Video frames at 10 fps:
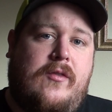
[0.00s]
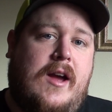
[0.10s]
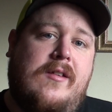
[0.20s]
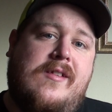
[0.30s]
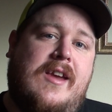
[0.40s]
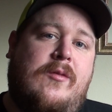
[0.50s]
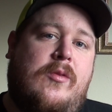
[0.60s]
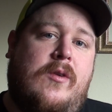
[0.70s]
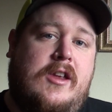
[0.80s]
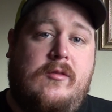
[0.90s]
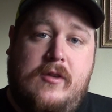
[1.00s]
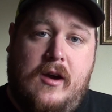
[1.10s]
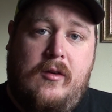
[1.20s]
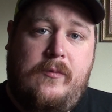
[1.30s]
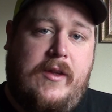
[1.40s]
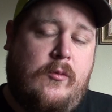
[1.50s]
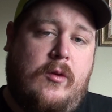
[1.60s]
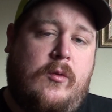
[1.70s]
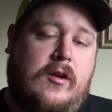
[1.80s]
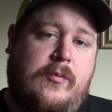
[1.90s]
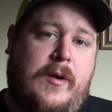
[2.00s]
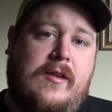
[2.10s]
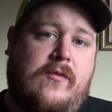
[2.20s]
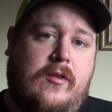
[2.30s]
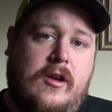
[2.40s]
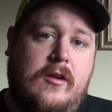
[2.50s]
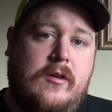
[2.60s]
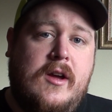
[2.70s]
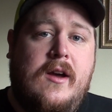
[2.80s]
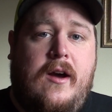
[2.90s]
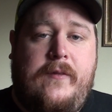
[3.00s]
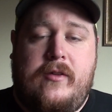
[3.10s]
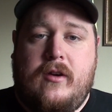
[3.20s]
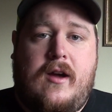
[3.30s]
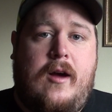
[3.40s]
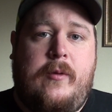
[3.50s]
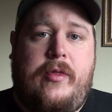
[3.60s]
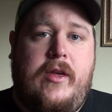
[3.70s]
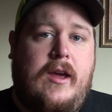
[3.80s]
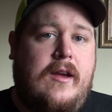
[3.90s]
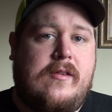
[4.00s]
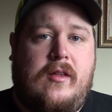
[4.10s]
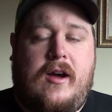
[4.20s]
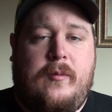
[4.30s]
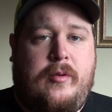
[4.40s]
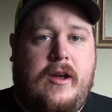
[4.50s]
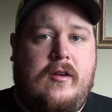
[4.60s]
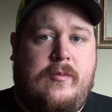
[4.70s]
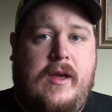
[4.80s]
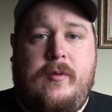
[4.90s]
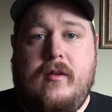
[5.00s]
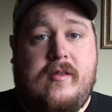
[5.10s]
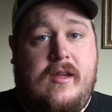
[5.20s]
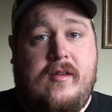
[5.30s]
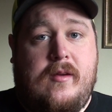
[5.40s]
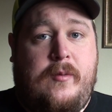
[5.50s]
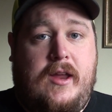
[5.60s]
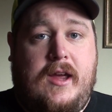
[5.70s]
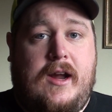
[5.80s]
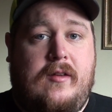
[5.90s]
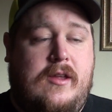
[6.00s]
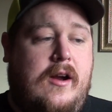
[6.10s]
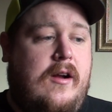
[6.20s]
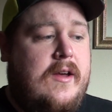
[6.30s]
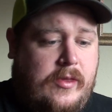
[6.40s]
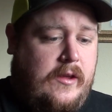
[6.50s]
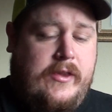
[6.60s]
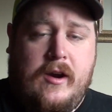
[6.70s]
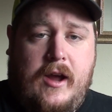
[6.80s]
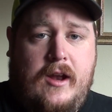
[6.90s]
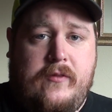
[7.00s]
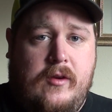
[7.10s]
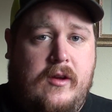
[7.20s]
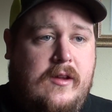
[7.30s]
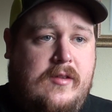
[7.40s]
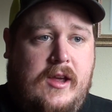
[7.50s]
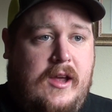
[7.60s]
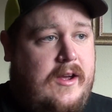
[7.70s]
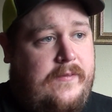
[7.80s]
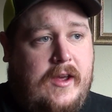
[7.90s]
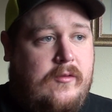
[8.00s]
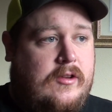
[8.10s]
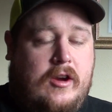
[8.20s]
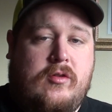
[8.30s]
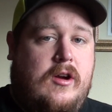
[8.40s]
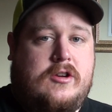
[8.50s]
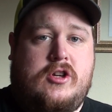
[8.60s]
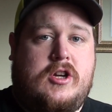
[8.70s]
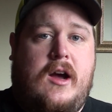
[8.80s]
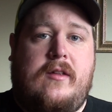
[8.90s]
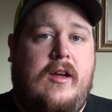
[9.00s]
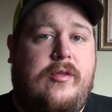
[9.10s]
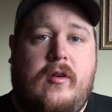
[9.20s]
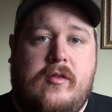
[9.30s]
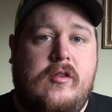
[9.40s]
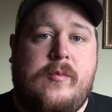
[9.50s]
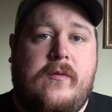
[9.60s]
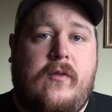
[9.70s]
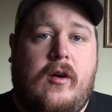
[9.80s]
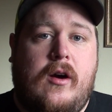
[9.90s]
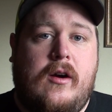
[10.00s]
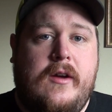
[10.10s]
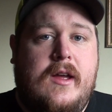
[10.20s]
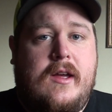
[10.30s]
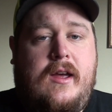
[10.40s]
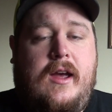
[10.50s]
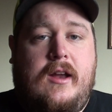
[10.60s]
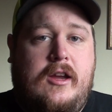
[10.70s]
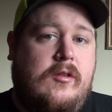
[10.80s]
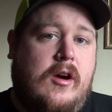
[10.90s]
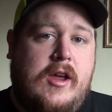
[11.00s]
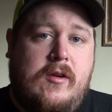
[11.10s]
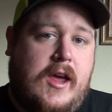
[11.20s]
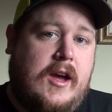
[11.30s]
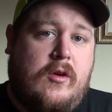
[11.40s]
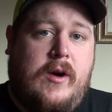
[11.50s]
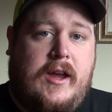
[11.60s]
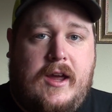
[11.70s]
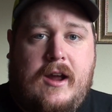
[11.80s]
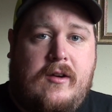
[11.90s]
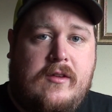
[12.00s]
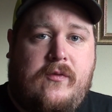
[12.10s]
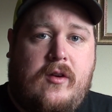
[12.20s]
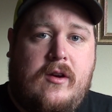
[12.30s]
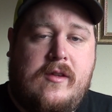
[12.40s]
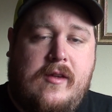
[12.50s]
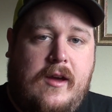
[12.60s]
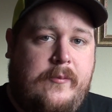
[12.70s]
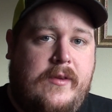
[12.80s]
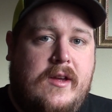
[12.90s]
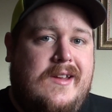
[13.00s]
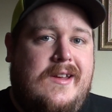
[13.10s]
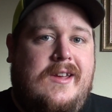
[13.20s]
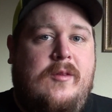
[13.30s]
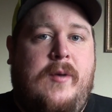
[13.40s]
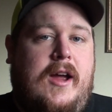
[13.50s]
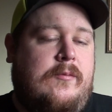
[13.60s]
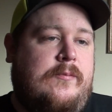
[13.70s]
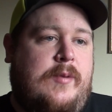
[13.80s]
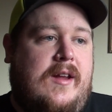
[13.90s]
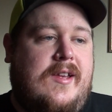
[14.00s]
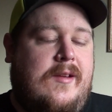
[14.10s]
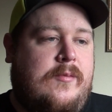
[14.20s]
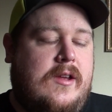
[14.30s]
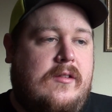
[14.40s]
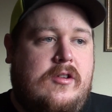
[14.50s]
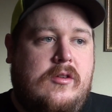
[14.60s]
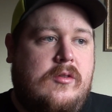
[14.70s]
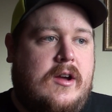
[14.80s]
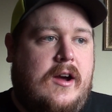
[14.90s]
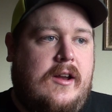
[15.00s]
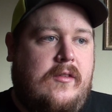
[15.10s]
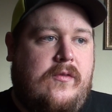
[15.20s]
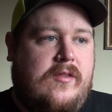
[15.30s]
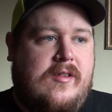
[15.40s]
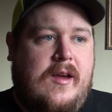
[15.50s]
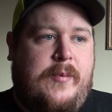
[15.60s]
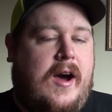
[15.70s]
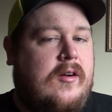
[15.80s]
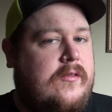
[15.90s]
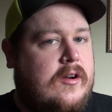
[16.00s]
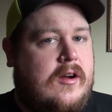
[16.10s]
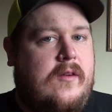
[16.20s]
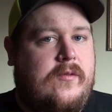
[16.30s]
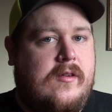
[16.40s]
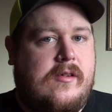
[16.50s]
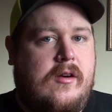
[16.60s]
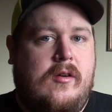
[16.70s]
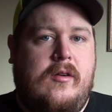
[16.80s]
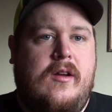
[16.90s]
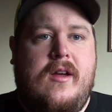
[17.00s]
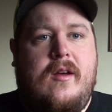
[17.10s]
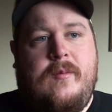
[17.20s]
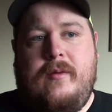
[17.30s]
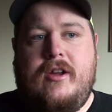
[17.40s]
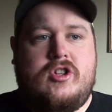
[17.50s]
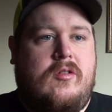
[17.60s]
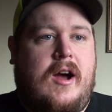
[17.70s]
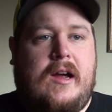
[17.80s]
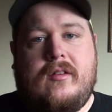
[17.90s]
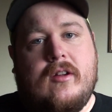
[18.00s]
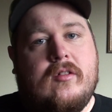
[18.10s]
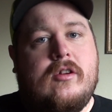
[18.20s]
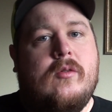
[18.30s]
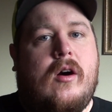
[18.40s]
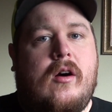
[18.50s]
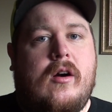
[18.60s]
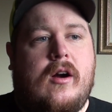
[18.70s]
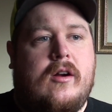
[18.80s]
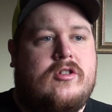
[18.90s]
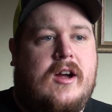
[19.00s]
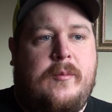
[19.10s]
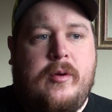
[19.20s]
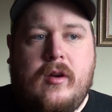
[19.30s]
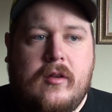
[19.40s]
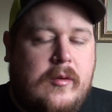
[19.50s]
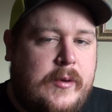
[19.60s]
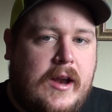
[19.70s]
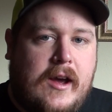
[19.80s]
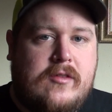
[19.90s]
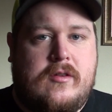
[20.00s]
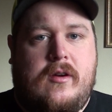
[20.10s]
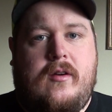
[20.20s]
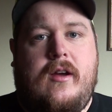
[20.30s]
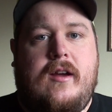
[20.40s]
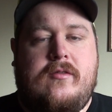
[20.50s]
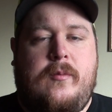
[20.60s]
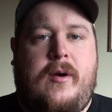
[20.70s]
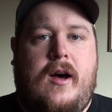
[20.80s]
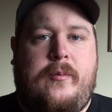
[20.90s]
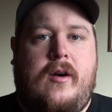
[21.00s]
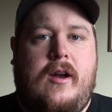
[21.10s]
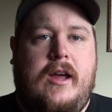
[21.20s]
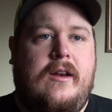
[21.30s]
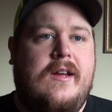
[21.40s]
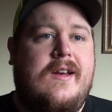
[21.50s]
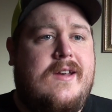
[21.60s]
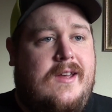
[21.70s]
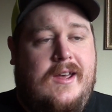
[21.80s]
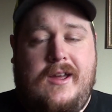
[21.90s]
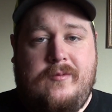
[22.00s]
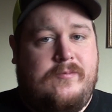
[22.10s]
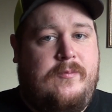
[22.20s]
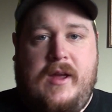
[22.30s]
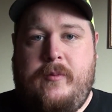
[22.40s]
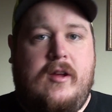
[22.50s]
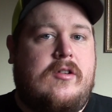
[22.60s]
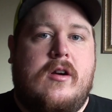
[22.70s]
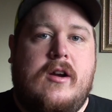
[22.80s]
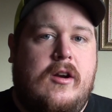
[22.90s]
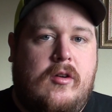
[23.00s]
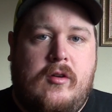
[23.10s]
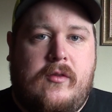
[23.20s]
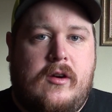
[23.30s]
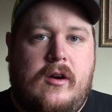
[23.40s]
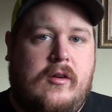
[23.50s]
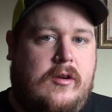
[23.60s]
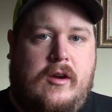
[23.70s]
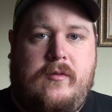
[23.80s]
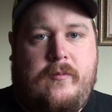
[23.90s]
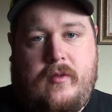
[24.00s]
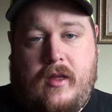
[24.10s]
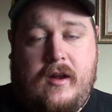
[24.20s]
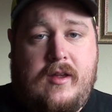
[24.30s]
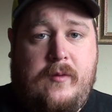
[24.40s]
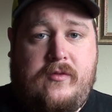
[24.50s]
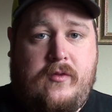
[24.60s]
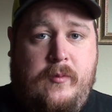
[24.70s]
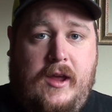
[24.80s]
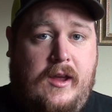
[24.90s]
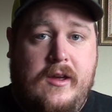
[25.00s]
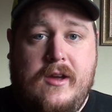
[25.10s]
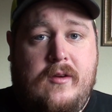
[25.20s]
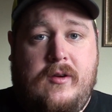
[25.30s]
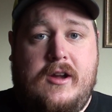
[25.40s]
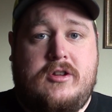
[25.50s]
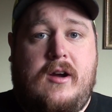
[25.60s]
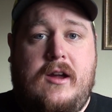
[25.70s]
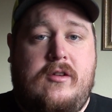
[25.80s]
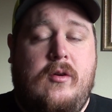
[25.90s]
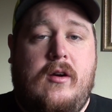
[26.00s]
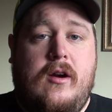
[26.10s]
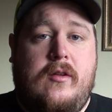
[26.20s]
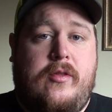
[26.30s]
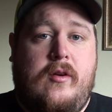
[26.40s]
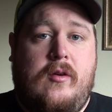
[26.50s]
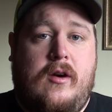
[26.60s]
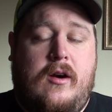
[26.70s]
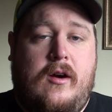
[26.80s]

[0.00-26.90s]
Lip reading: round, stick with what you know and what works best for you. Another common thing is a lot of players, maybe you'll see somebody get out there and they're ahead of you on the tee and they really crush a shot, they throw super far, and you can't quite get out as far as them. You might be tempted to kind of step out of your comfort zone, maybe try a little too hard, try to put a little bit extra pop on it, and maybe turn it over. Or a lot of times for me, when I try too hard to throw